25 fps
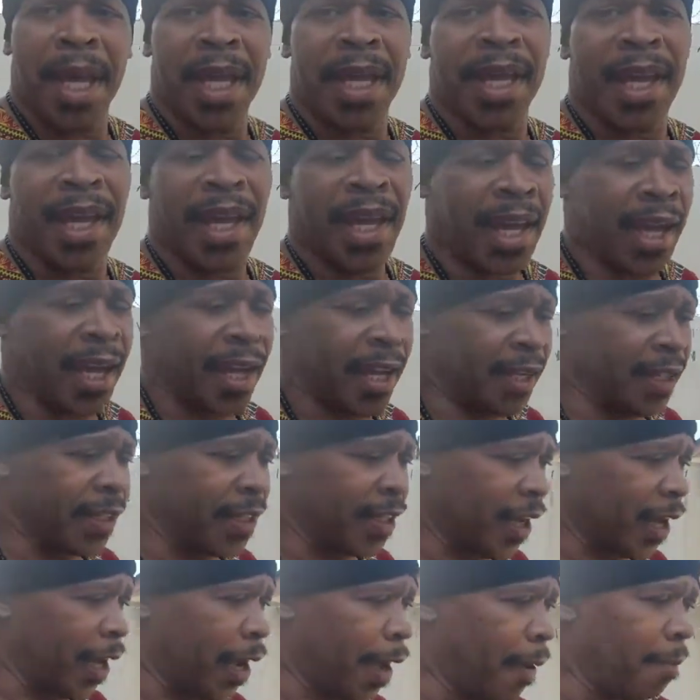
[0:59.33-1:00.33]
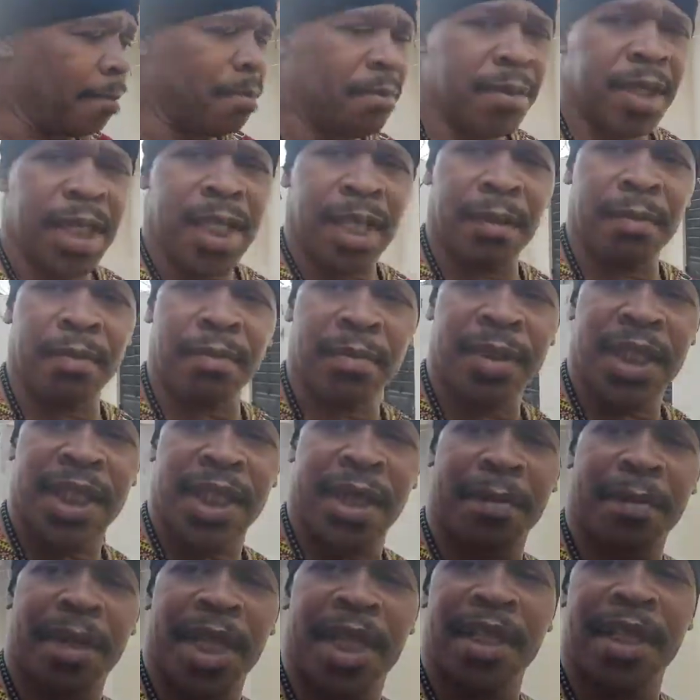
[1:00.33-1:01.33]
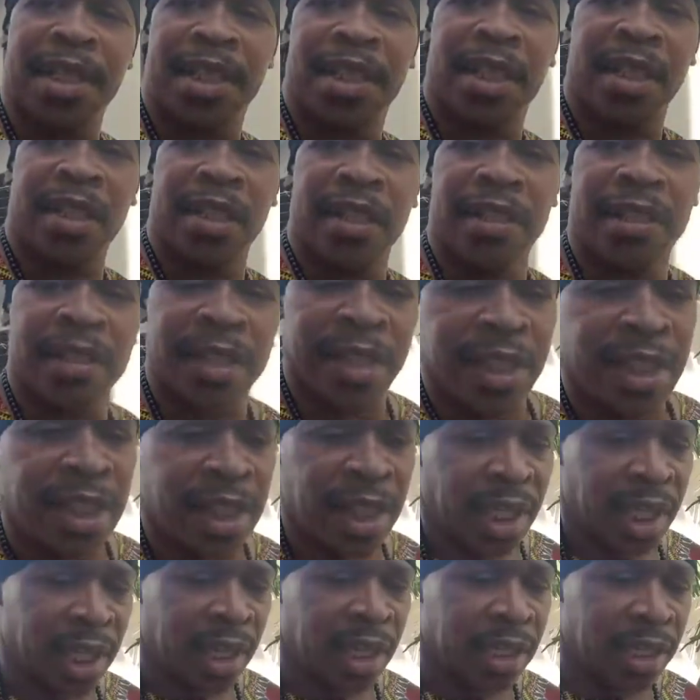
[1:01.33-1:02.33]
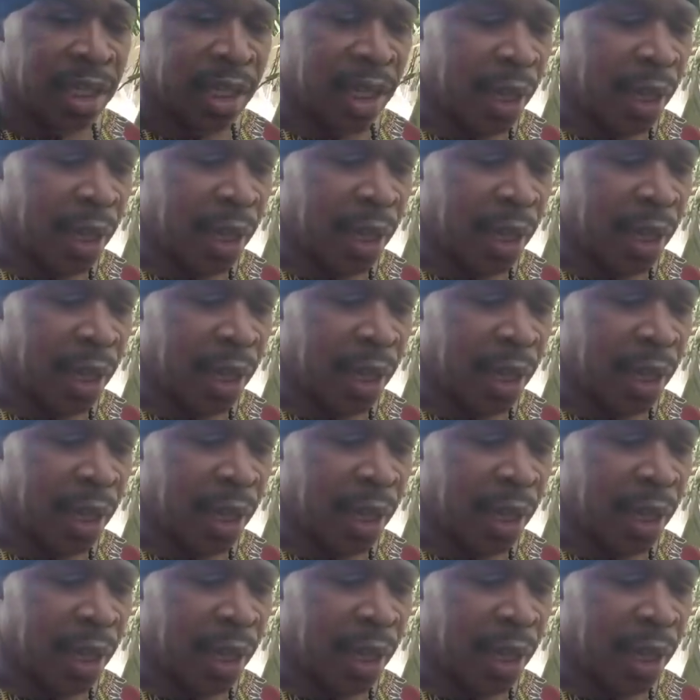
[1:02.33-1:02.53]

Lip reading: and some concerns, and